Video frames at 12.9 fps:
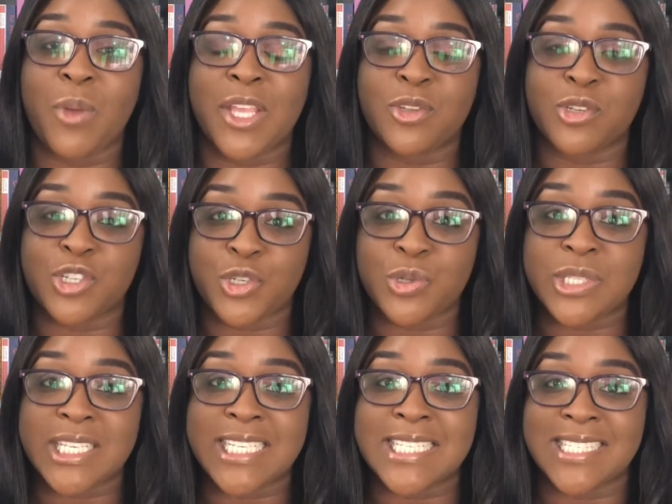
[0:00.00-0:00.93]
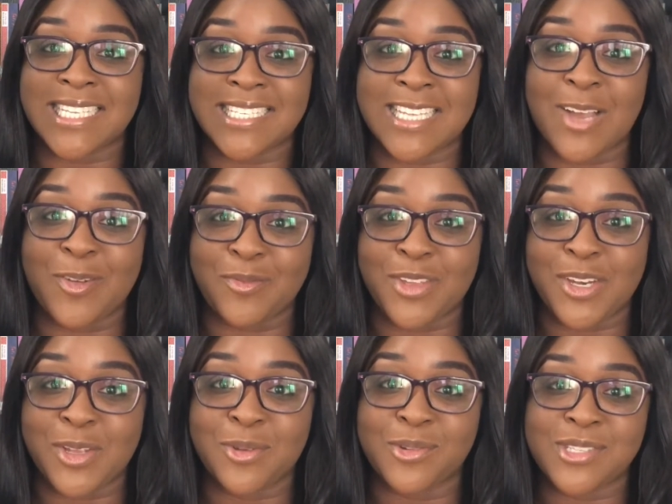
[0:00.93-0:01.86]
when you're shooting sit-down
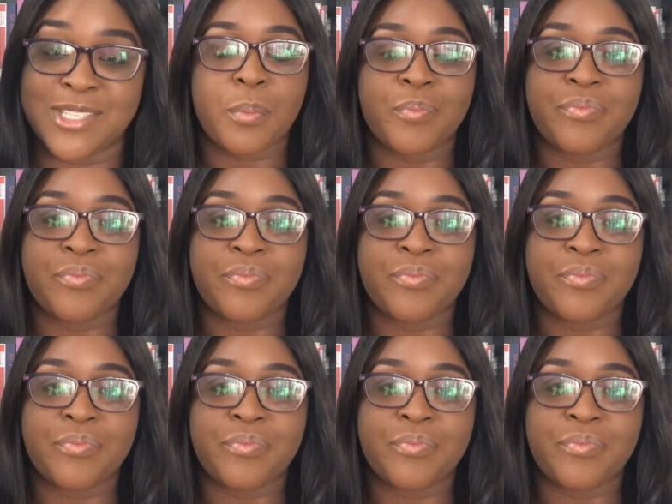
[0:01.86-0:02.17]
videos.